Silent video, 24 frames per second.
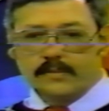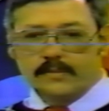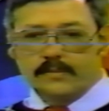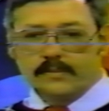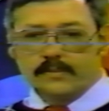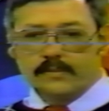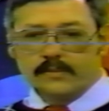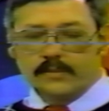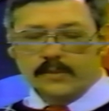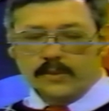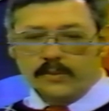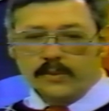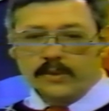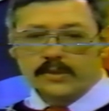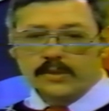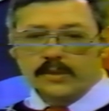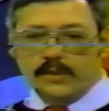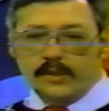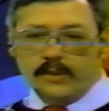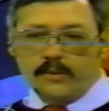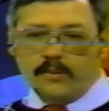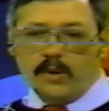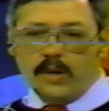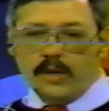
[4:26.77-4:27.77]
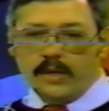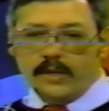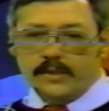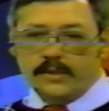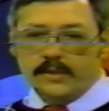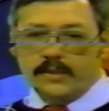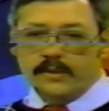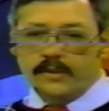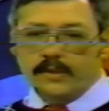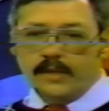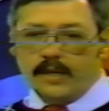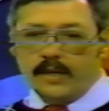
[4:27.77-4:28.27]
We originally wanted
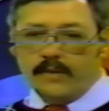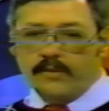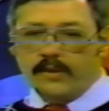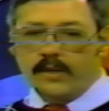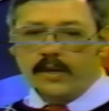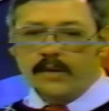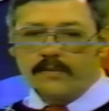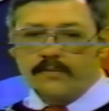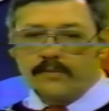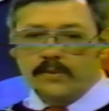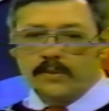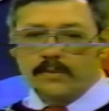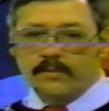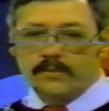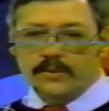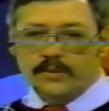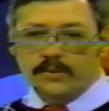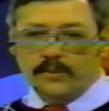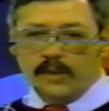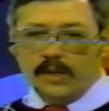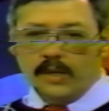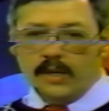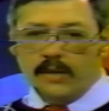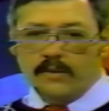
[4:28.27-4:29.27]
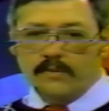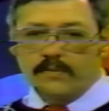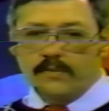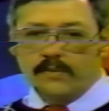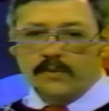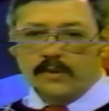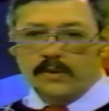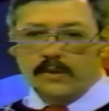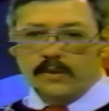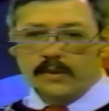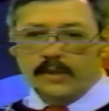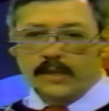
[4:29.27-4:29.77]
to have enough room to allow
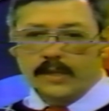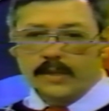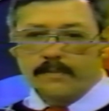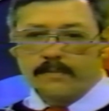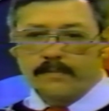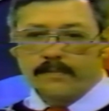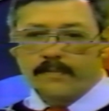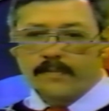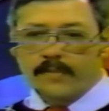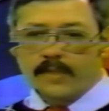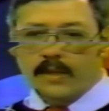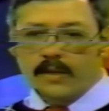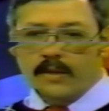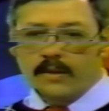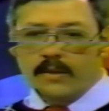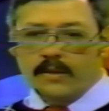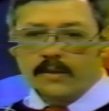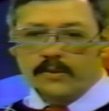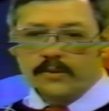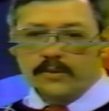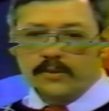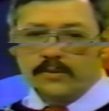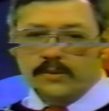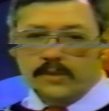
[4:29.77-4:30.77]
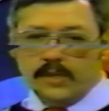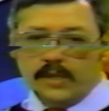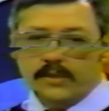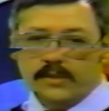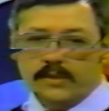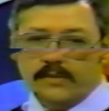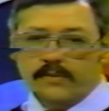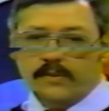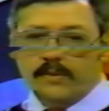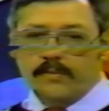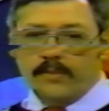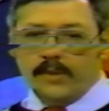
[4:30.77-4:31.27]
for 2 sets
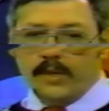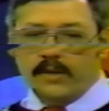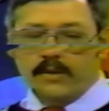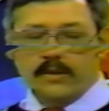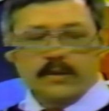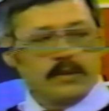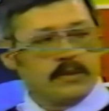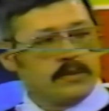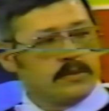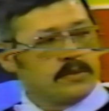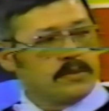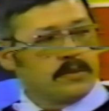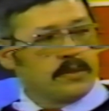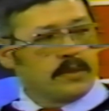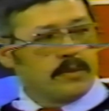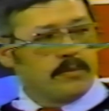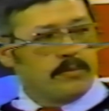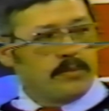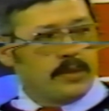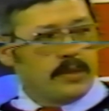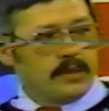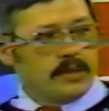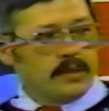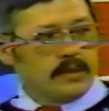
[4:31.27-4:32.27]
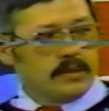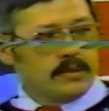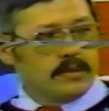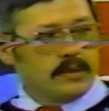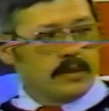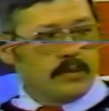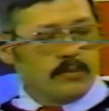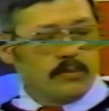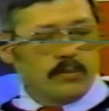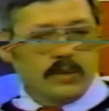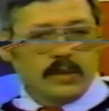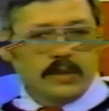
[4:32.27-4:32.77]
of competitors to compete
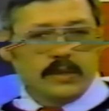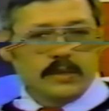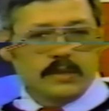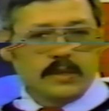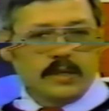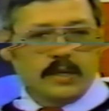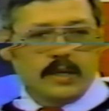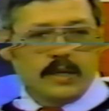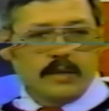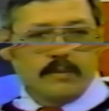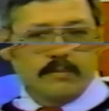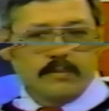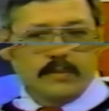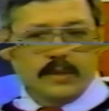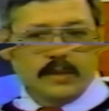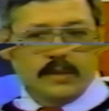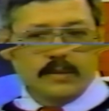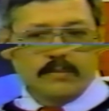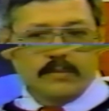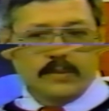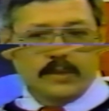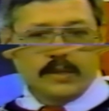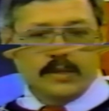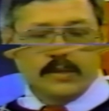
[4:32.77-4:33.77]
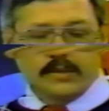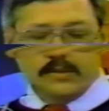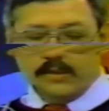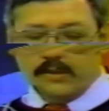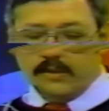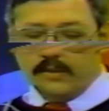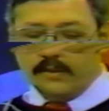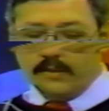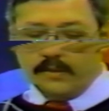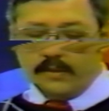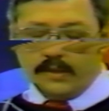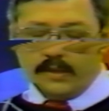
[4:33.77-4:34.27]
at one time because of
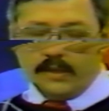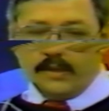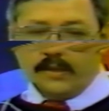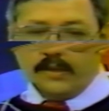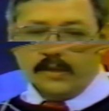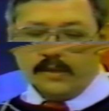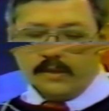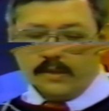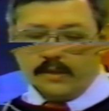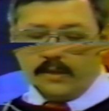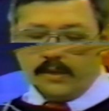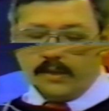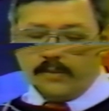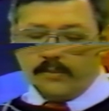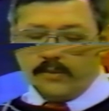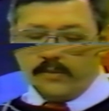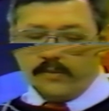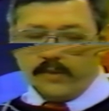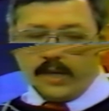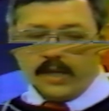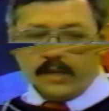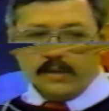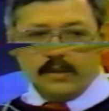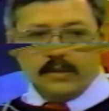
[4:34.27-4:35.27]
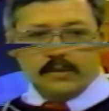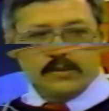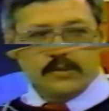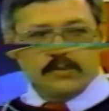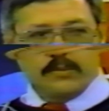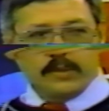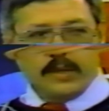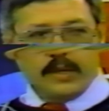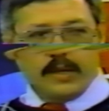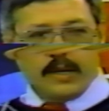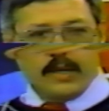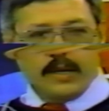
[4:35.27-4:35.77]
the number of athletes that
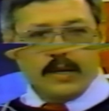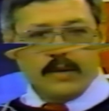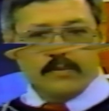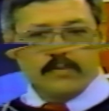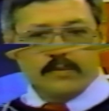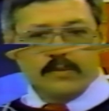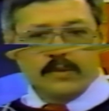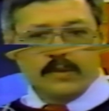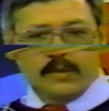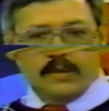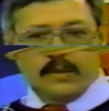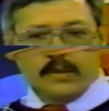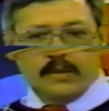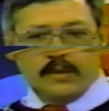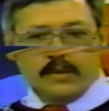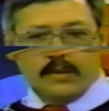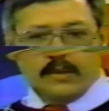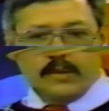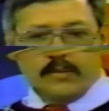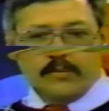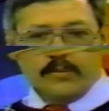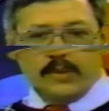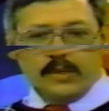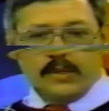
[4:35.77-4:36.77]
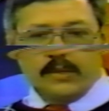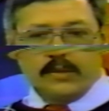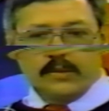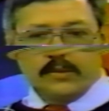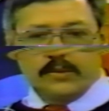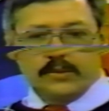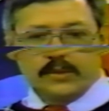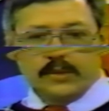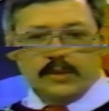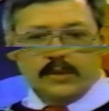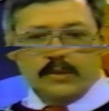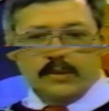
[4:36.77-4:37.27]
we have competing
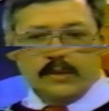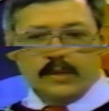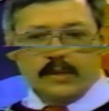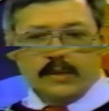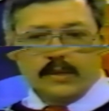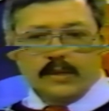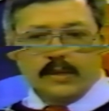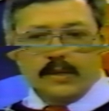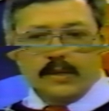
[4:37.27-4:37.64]
this year, and